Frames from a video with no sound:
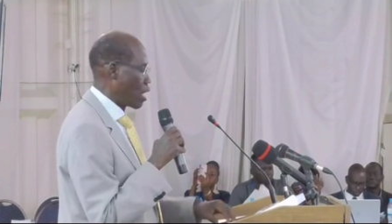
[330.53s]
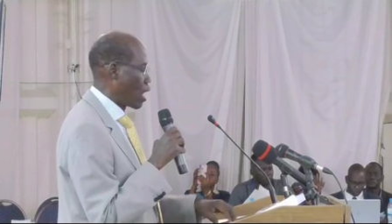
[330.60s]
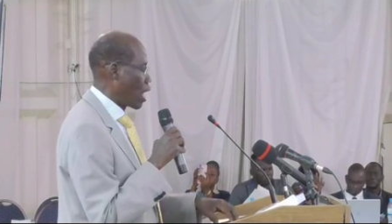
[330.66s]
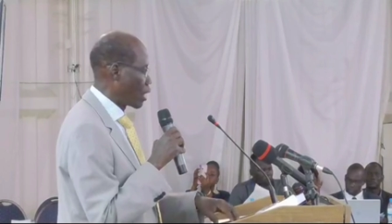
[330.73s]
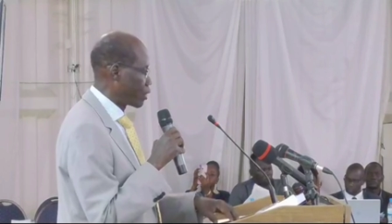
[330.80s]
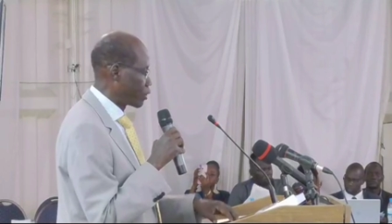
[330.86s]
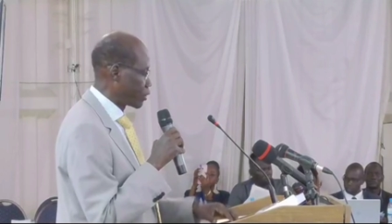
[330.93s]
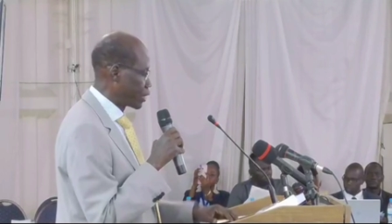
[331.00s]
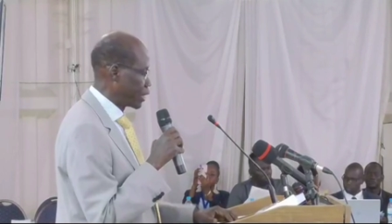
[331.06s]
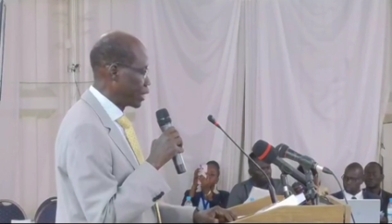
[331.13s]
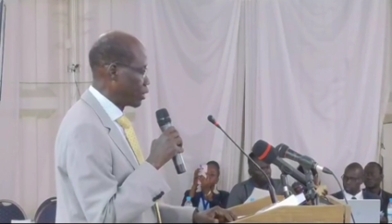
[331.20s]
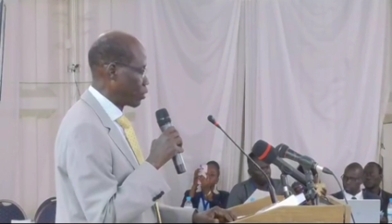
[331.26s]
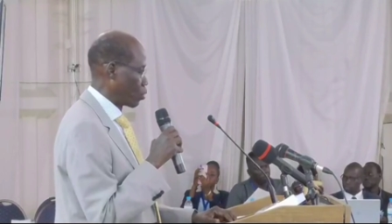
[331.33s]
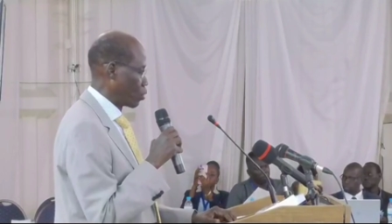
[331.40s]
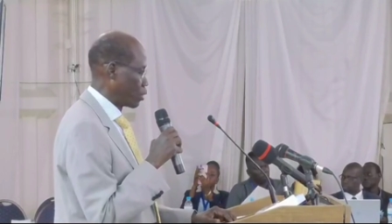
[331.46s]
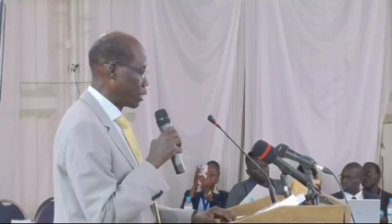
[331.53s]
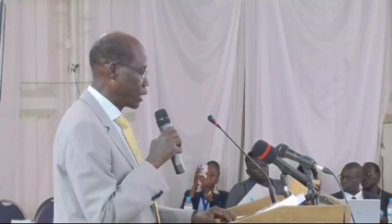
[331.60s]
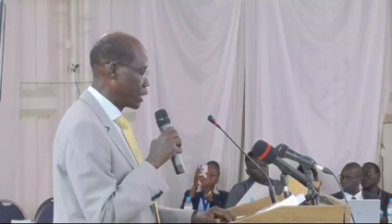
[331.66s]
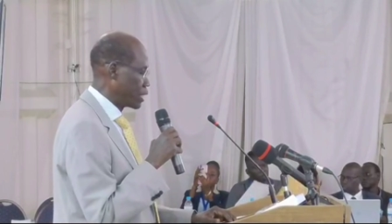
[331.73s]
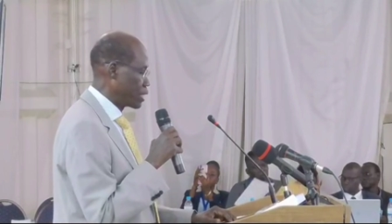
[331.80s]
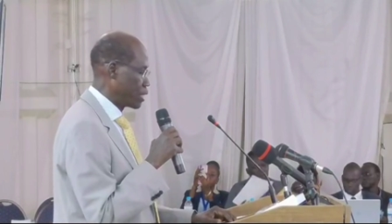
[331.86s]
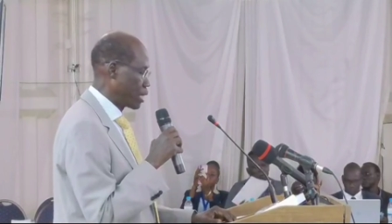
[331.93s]
a great role in
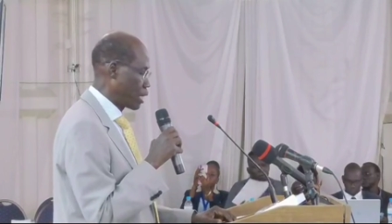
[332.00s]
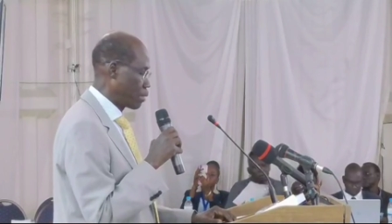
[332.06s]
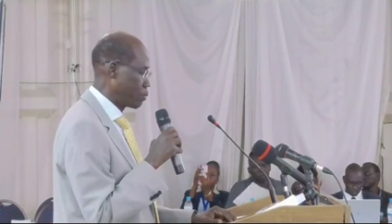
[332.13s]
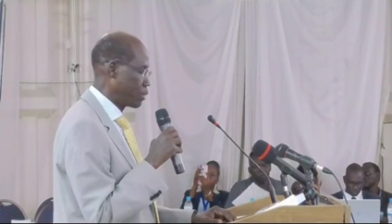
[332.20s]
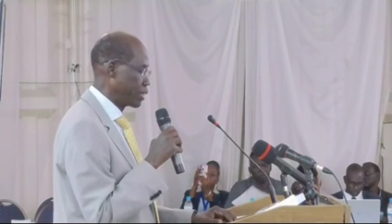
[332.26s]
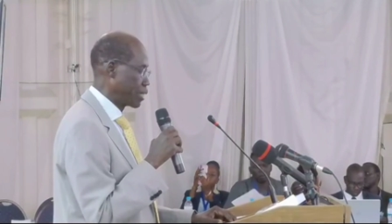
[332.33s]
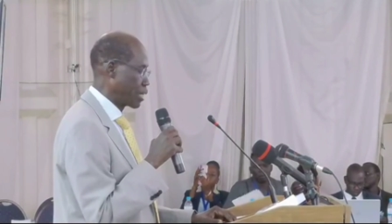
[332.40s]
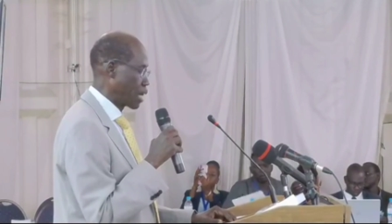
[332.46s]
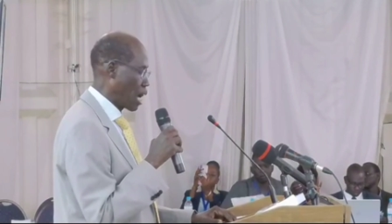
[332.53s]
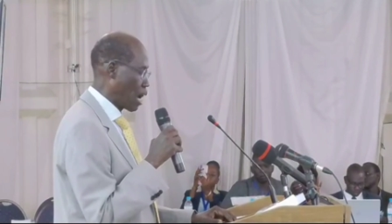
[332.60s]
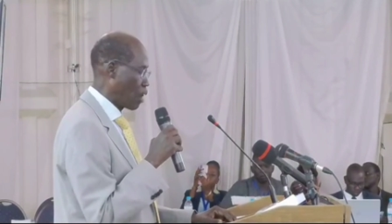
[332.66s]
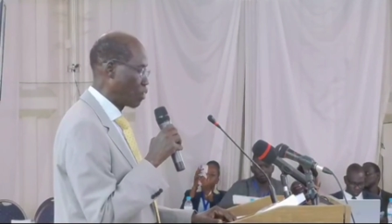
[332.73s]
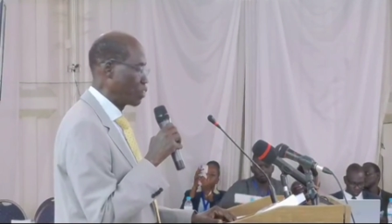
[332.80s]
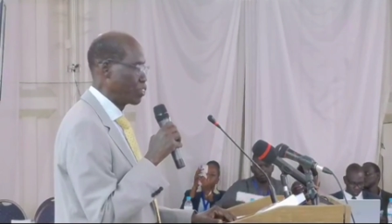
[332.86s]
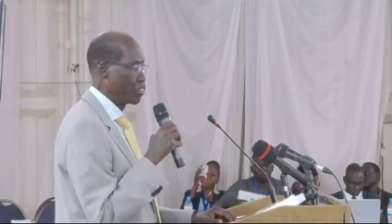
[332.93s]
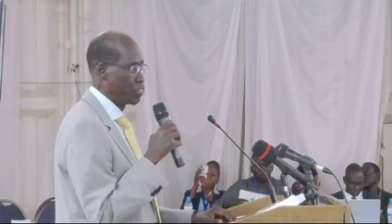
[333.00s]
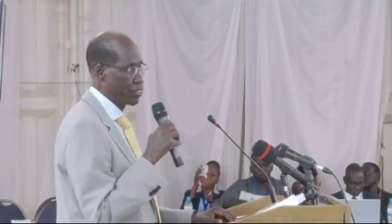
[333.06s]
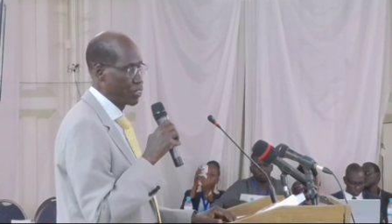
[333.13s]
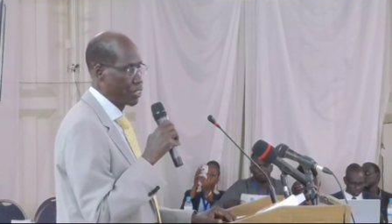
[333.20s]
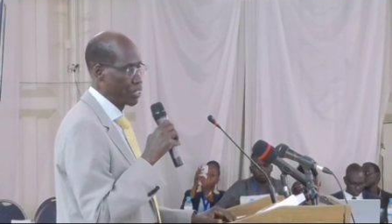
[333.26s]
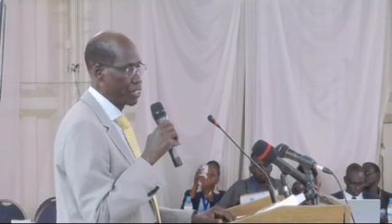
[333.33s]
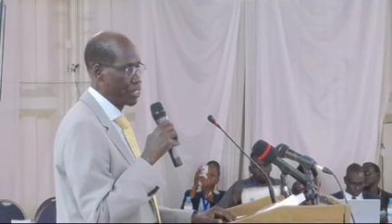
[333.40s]
determining how
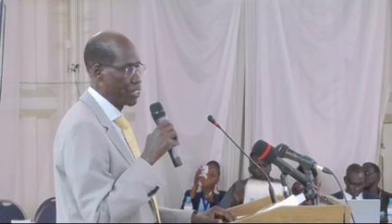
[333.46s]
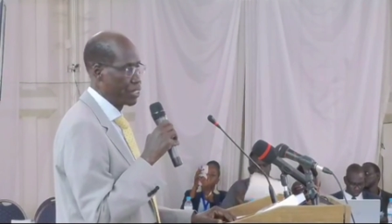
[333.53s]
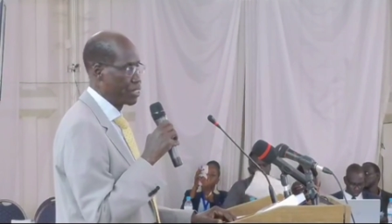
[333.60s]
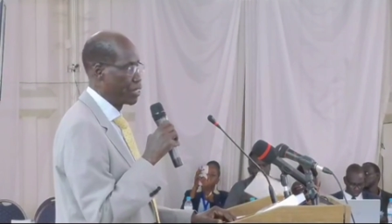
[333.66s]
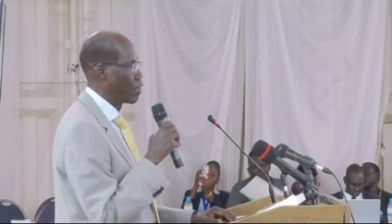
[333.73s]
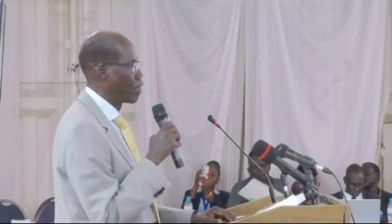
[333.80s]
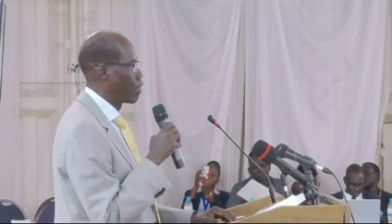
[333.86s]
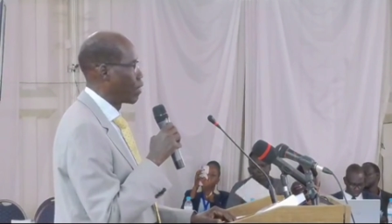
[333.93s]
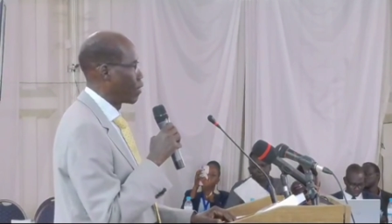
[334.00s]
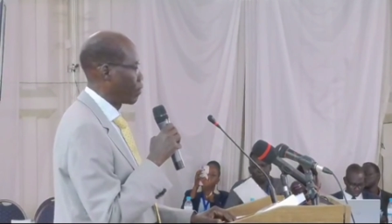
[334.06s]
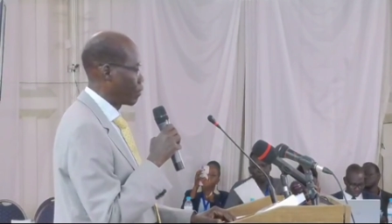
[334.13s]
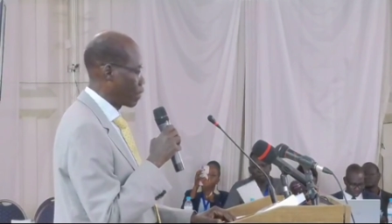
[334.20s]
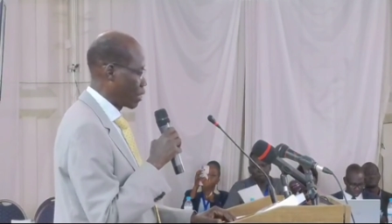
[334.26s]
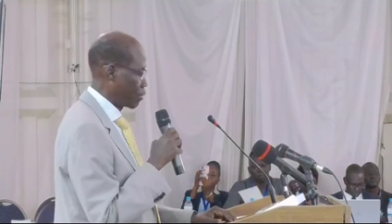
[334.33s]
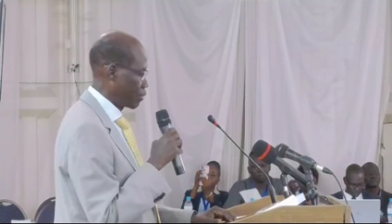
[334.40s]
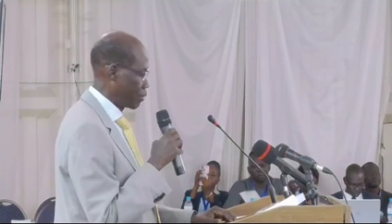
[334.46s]
universities thrive.